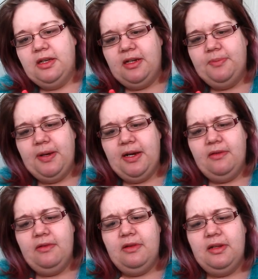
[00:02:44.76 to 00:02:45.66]
and
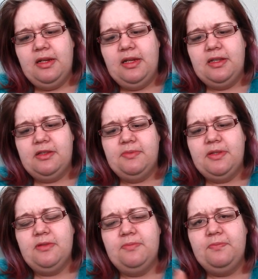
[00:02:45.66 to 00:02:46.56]
apparently it's
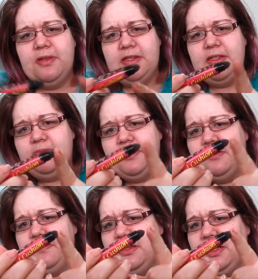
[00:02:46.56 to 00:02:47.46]
meant to, this is meant
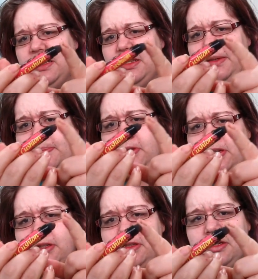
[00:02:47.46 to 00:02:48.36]
to be like a lip
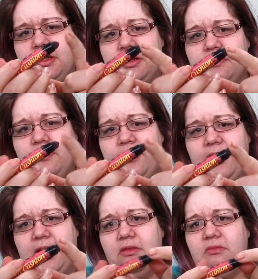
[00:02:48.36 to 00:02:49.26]
gloss
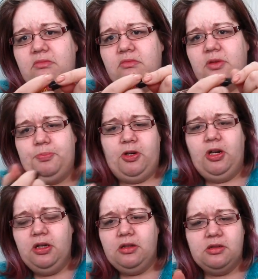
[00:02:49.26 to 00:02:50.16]
without the
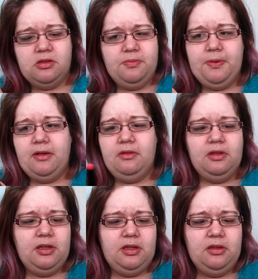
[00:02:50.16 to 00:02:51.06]
product. So
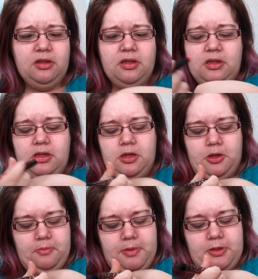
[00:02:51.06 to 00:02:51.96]
apparently
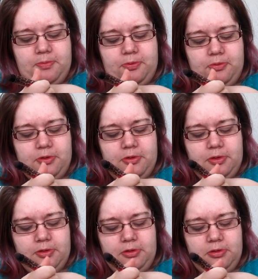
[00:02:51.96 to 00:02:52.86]
you're meant to put it
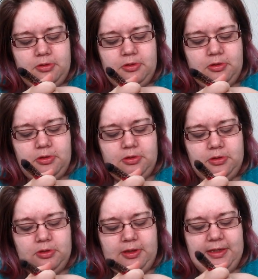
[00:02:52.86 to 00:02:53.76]
on.
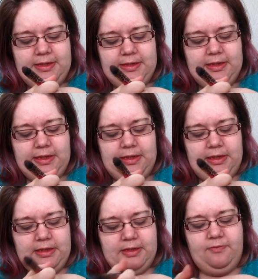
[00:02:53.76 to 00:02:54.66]
So this is the
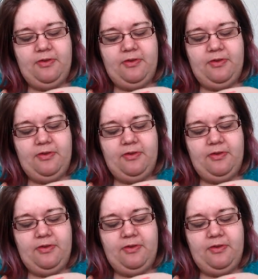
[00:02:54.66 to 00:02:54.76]
color. It's a